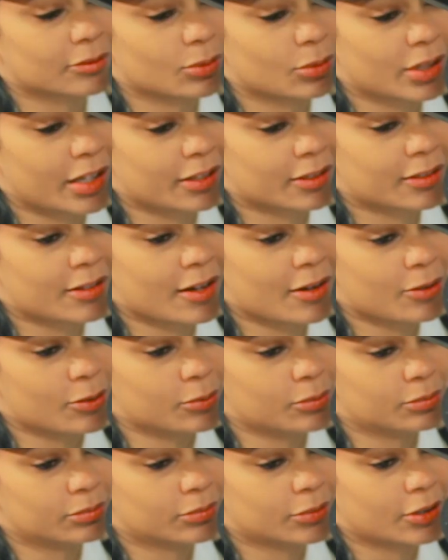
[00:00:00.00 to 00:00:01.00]
Well, that's
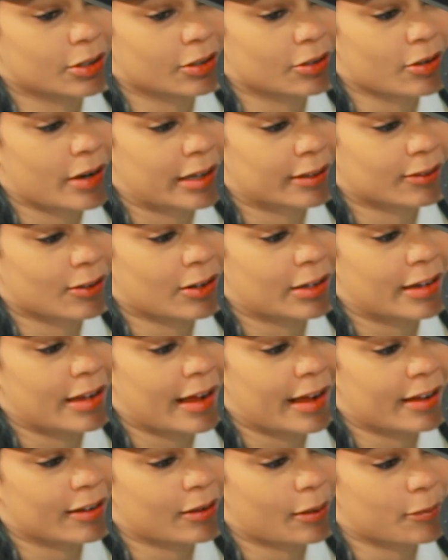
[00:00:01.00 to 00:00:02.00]
dope. Congrats on
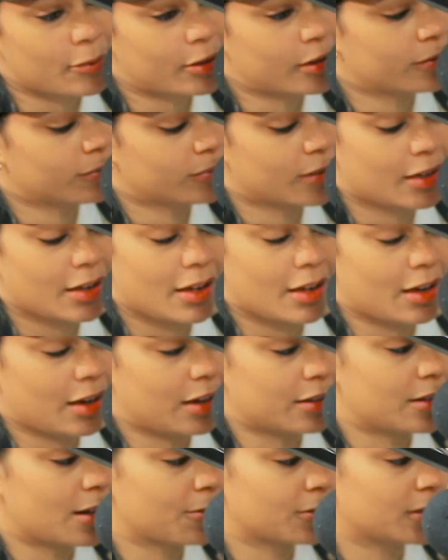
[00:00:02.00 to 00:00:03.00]
that. I mean,
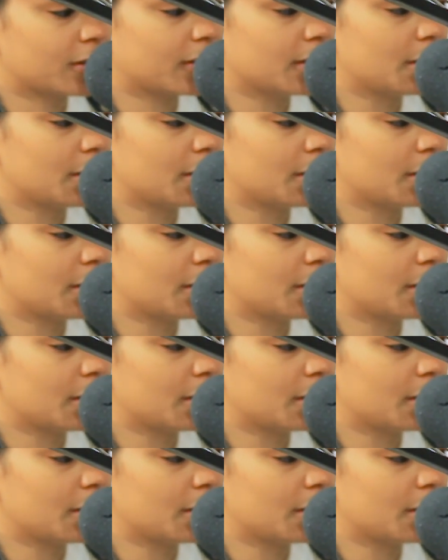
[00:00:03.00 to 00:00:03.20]
I definitely